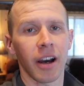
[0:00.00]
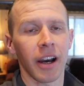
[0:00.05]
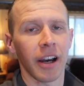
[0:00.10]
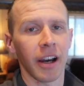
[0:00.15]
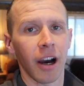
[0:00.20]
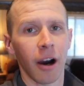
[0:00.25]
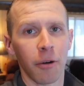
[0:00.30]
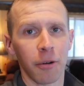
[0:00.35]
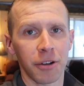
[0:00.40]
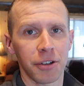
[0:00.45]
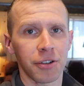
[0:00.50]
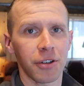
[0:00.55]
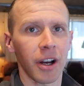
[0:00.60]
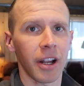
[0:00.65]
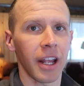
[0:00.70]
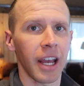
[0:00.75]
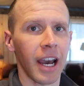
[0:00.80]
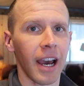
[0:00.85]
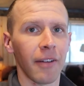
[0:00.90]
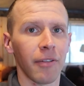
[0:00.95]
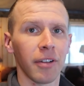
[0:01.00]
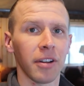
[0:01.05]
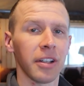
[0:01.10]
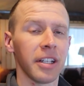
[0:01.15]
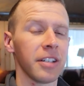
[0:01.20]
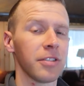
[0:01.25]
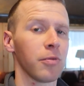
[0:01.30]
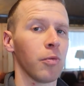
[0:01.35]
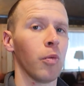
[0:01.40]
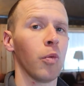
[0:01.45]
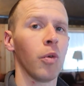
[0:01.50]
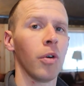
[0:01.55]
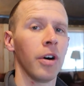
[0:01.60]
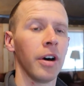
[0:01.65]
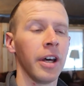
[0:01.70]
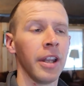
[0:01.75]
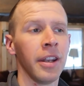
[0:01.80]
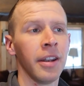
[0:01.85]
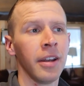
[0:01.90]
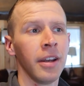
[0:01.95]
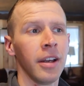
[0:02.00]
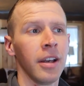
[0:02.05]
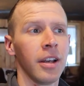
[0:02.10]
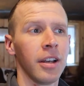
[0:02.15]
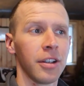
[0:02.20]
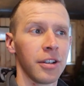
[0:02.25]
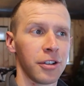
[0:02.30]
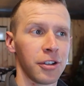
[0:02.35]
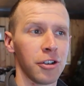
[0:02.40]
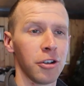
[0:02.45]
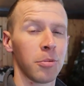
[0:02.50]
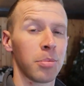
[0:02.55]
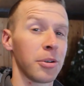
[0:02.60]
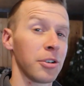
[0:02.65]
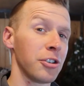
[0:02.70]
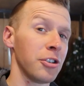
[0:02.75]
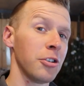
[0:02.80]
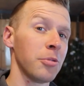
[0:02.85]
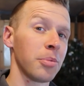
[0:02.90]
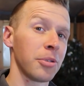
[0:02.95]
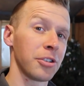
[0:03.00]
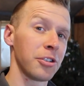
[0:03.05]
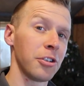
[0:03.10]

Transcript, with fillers: I always try to have at least one super, super,